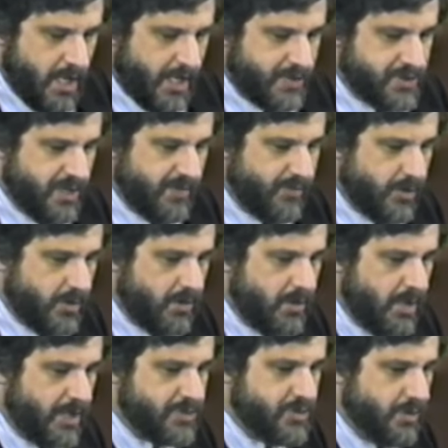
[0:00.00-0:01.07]
has
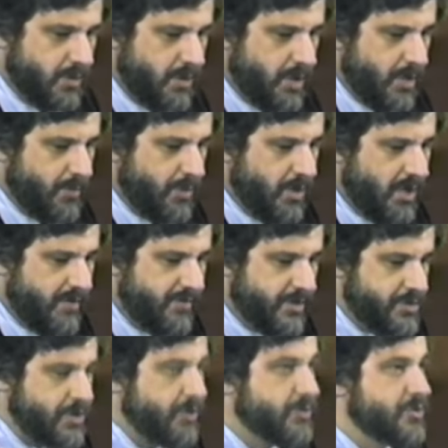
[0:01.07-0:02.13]
given a certain number of
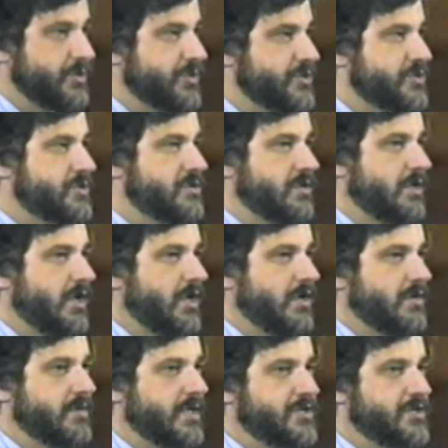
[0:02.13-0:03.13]
its users, uh,